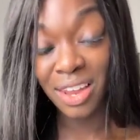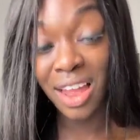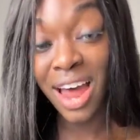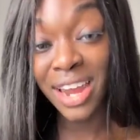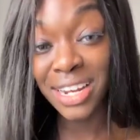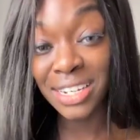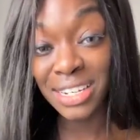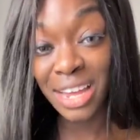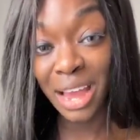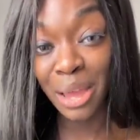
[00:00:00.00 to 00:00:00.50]
A
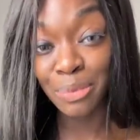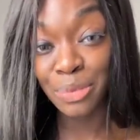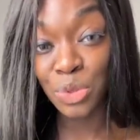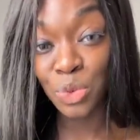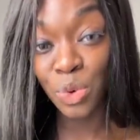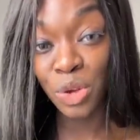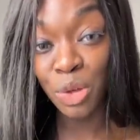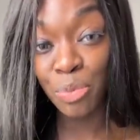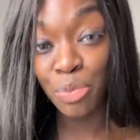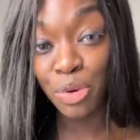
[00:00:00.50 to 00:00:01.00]
lot of
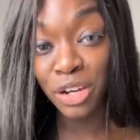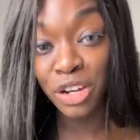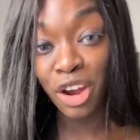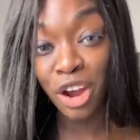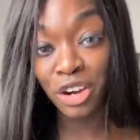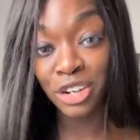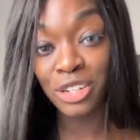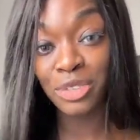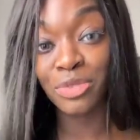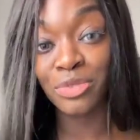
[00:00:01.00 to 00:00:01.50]
times we'll put
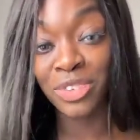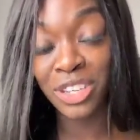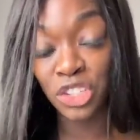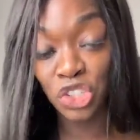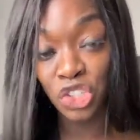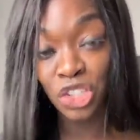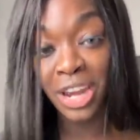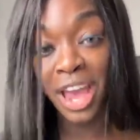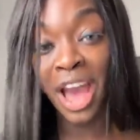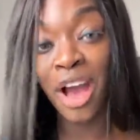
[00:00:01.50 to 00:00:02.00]
our
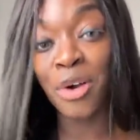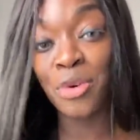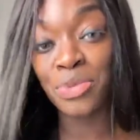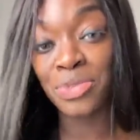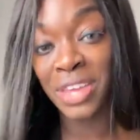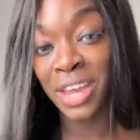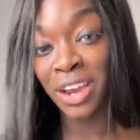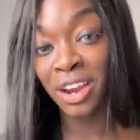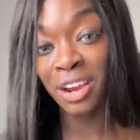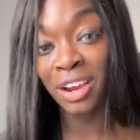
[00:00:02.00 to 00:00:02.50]
vision
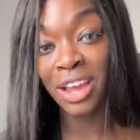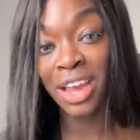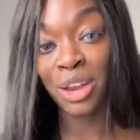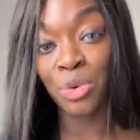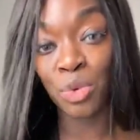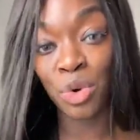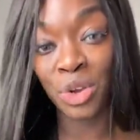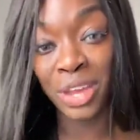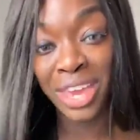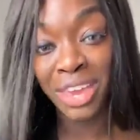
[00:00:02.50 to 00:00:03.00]
out there
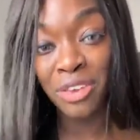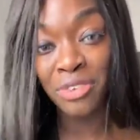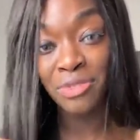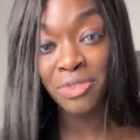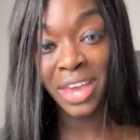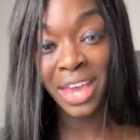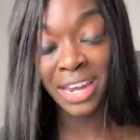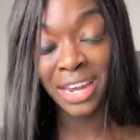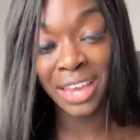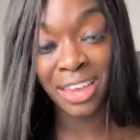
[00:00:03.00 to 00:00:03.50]
and we'll
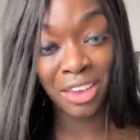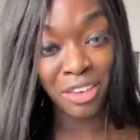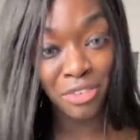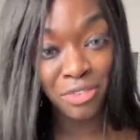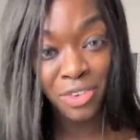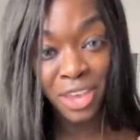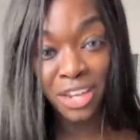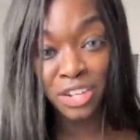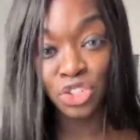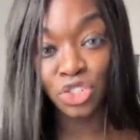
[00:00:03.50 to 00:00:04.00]
give and
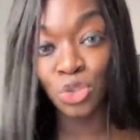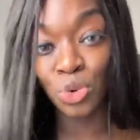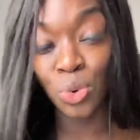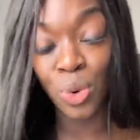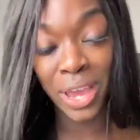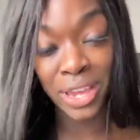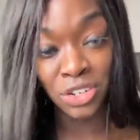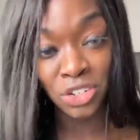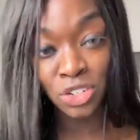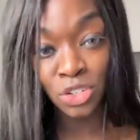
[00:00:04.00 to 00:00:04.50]
give and
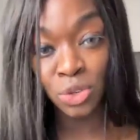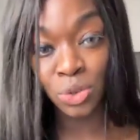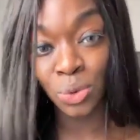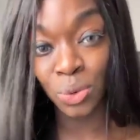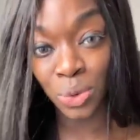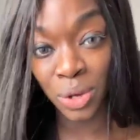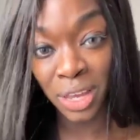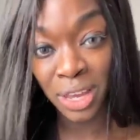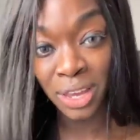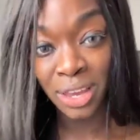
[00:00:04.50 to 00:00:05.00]
do and
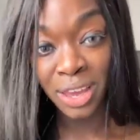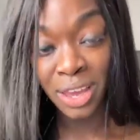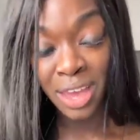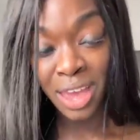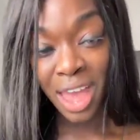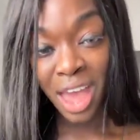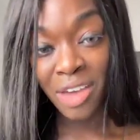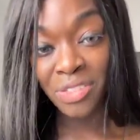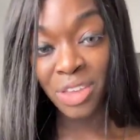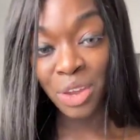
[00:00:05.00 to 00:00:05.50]
do.
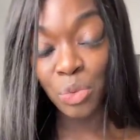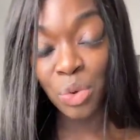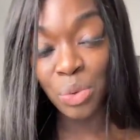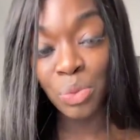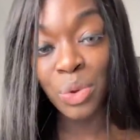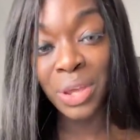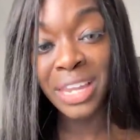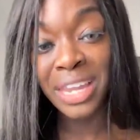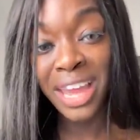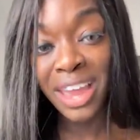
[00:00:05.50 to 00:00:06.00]
And then
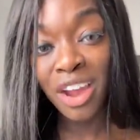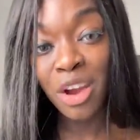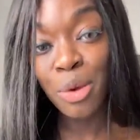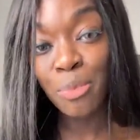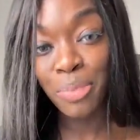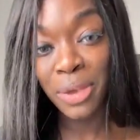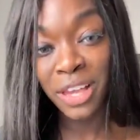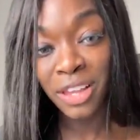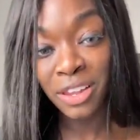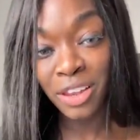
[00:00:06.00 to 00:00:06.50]
when we lay
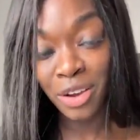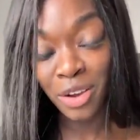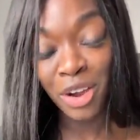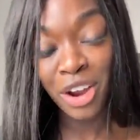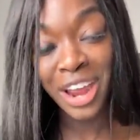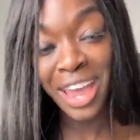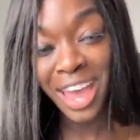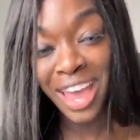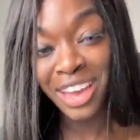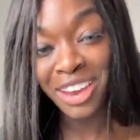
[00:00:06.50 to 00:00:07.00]

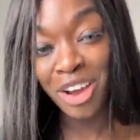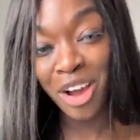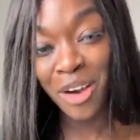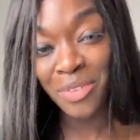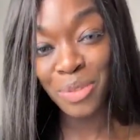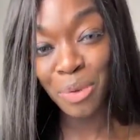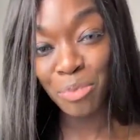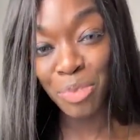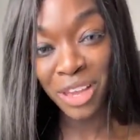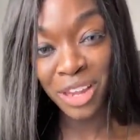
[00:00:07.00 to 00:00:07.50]
our head
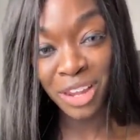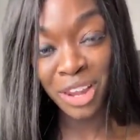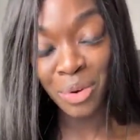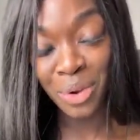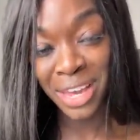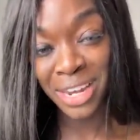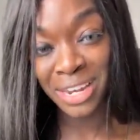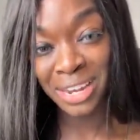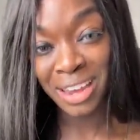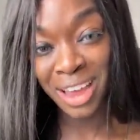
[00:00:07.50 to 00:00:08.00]
on the
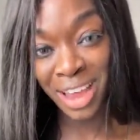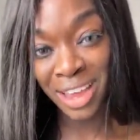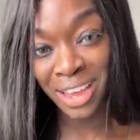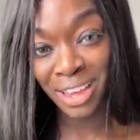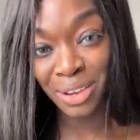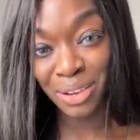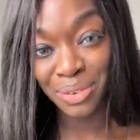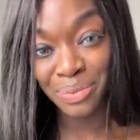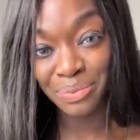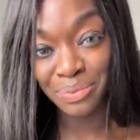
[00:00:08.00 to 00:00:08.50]
pillow at
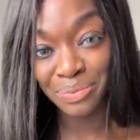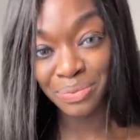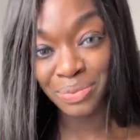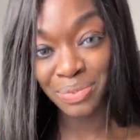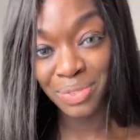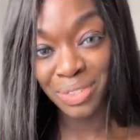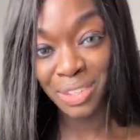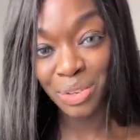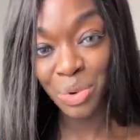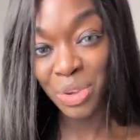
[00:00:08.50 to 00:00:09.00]
night,
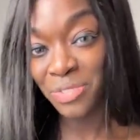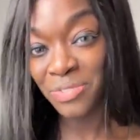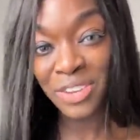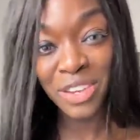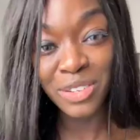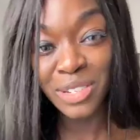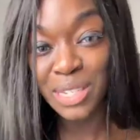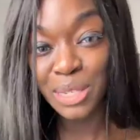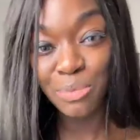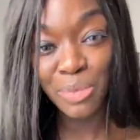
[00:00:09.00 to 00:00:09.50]
we
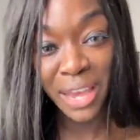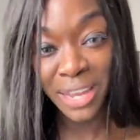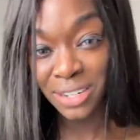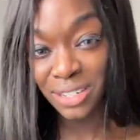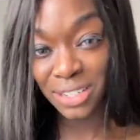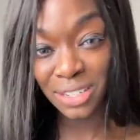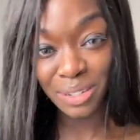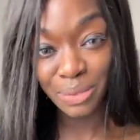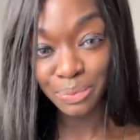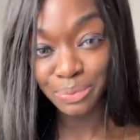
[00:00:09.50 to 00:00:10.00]
feel
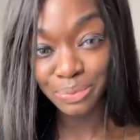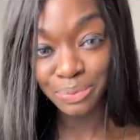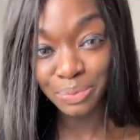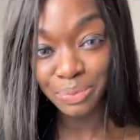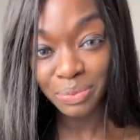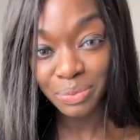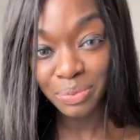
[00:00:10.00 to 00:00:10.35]
spent.